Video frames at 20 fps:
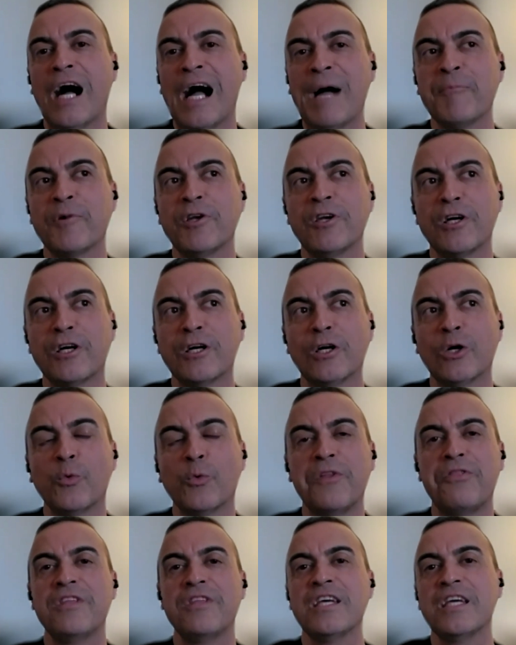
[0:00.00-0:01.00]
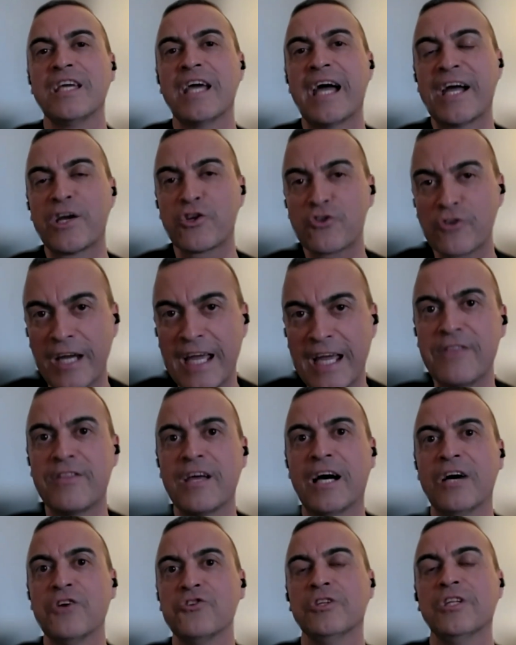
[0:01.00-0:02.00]
So I'm going to go with the extra
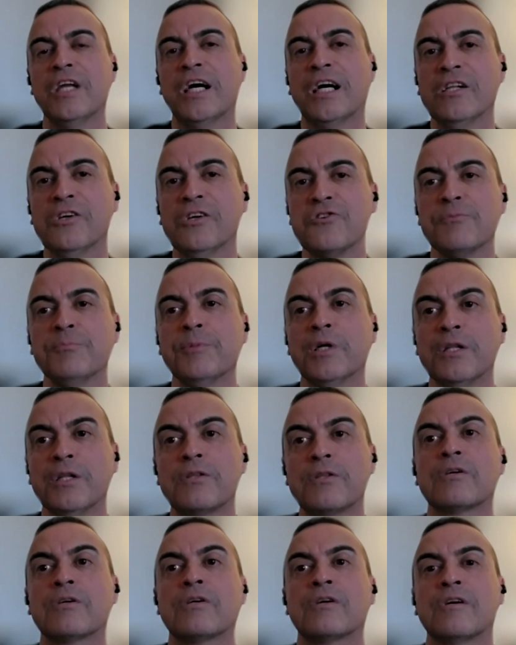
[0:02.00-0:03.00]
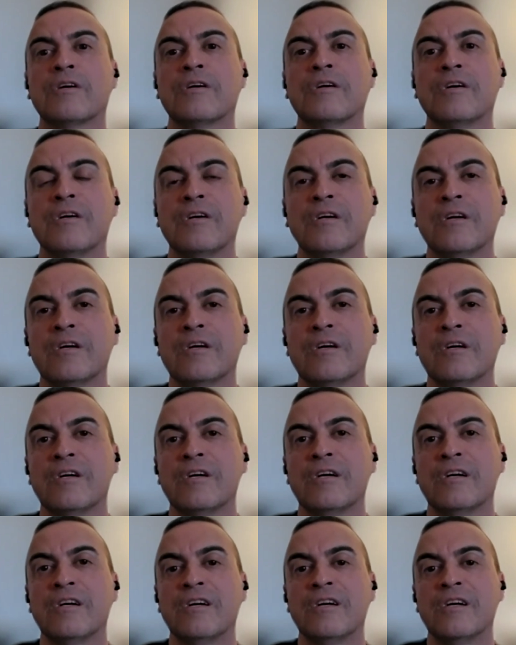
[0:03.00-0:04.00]
$8,000 a month.
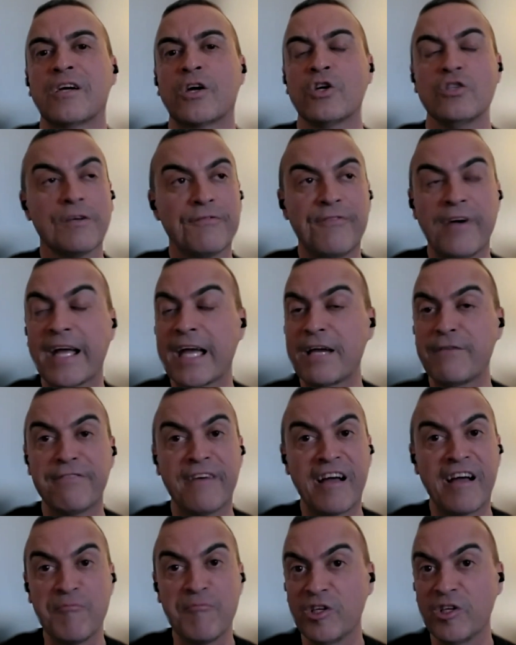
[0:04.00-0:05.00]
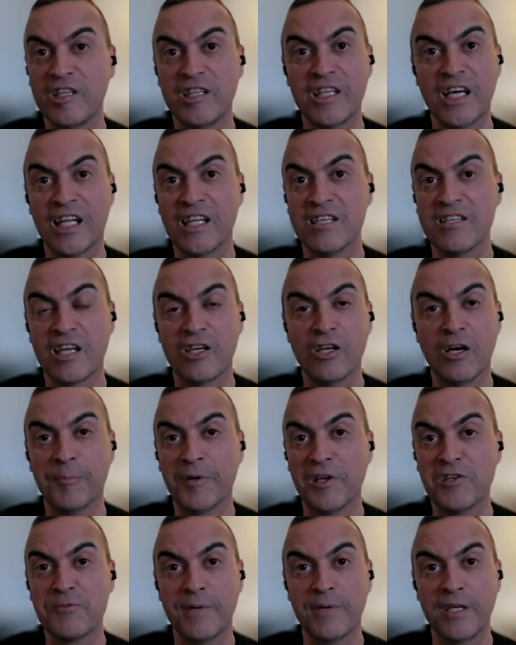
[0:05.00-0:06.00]
Because if I get $5 million, I know
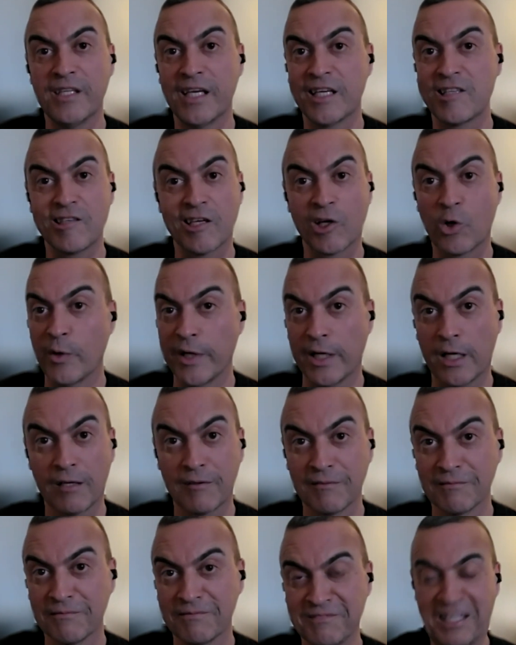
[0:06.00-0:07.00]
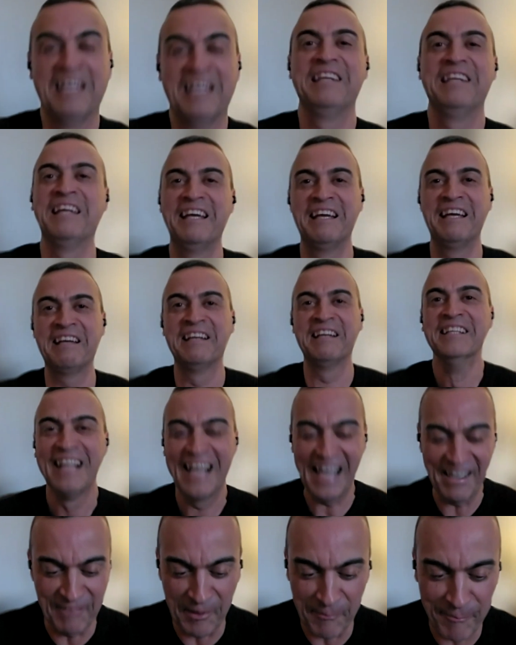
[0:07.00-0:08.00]
I'm going to spend that shit.
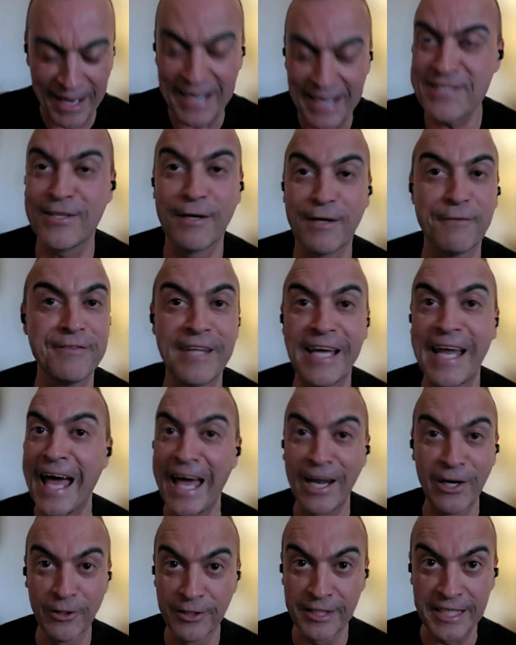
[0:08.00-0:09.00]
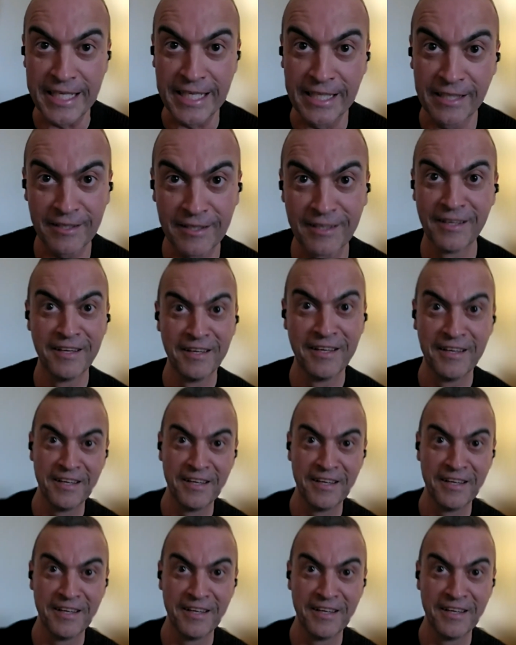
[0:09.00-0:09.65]
I'm going to buy stuff that I don't need.